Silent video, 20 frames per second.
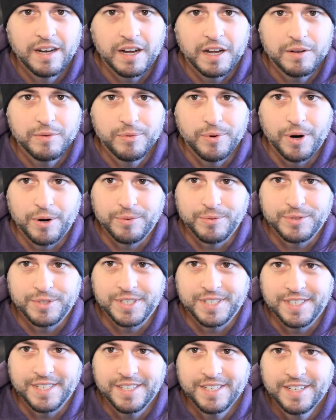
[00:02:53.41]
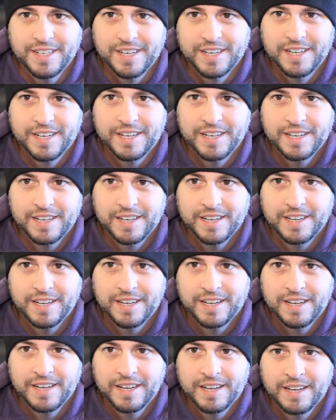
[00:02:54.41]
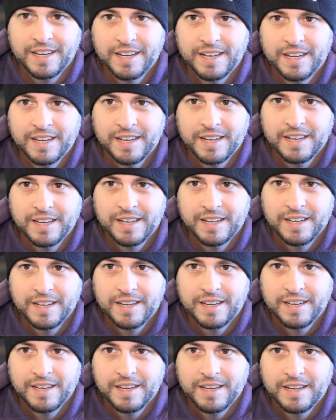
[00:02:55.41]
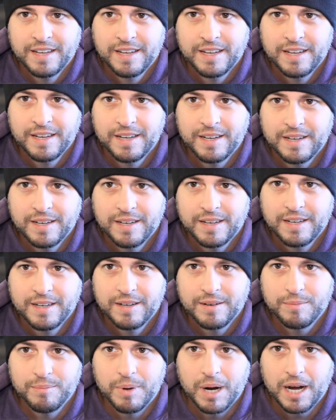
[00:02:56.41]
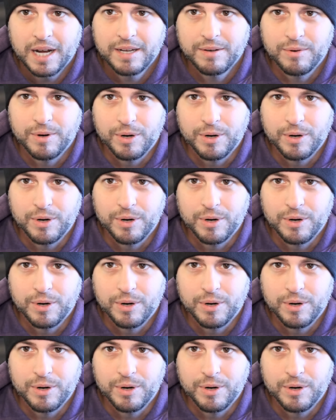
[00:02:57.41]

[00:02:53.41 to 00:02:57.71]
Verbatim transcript: Hi, Rosie. Oh, you're still filming? Okay, come back later. Bye,